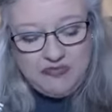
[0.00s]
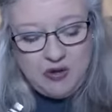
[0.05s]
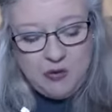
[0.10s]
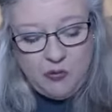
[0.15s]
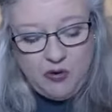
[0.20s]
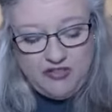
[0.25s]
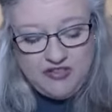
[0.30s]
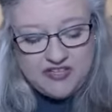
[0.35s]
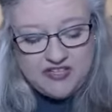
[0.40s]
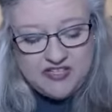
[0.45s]

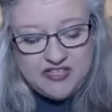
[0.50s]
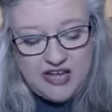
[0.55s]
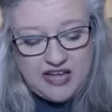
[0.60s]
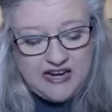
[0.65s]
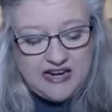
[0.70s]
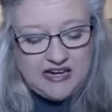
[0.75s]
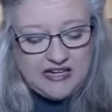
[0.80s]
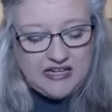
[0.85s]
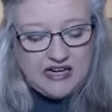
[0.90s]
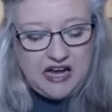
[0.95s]
Well, the sun
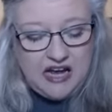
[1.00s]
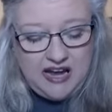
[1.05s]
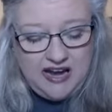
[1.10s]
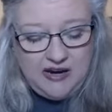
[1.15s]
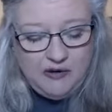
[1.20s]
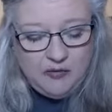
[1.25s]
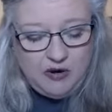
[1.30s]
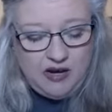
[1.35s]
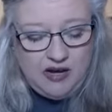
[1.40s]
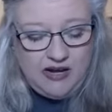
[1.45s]
and
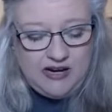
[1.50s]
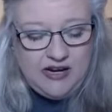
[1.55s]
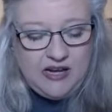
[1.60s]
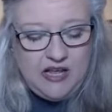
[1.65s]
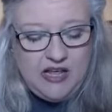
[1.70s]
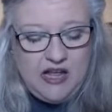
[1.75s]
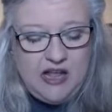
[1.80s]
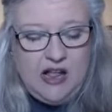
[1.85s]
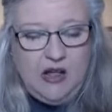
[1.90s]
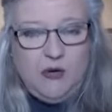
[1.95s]
Chiron
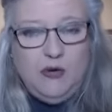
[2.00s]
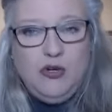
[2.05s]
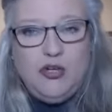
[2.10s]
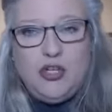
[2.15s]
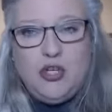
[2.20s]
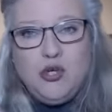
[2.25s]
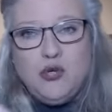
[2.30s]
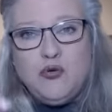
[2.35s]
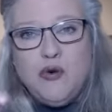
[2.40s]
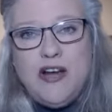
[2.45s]

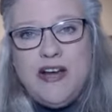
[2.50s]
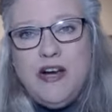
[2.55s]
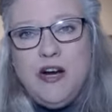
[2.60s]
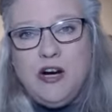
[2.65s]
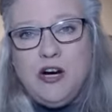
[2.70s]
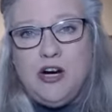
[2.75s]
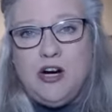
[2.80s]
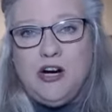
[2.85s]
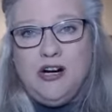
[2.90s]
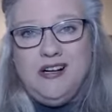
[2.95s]

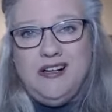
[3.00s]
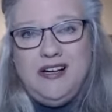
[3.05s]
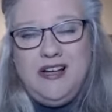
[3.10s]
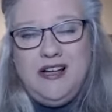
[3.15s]
trigger